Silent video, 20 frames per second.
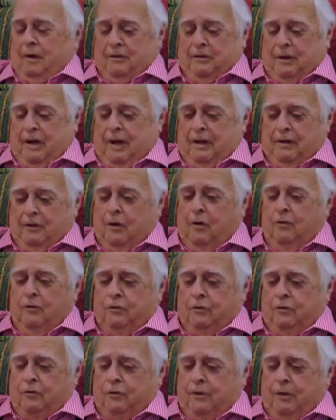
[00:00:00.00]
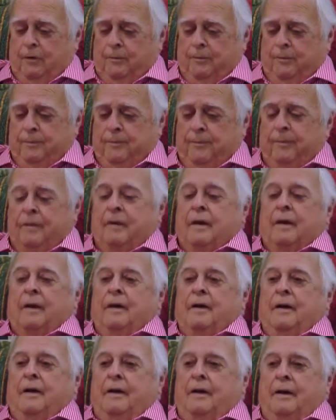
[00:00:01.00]
I said, I told you so.
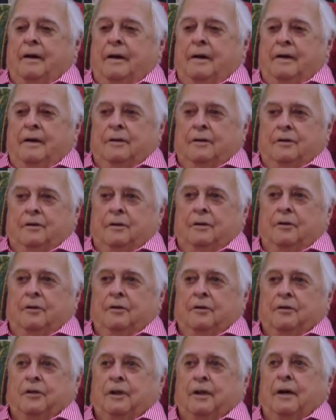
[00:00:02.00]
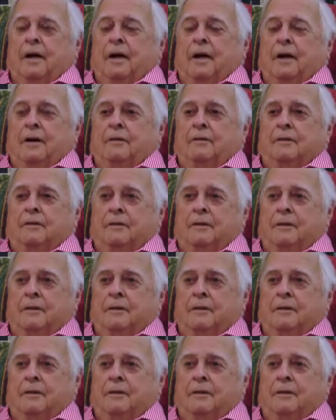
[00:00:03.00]
So she got her,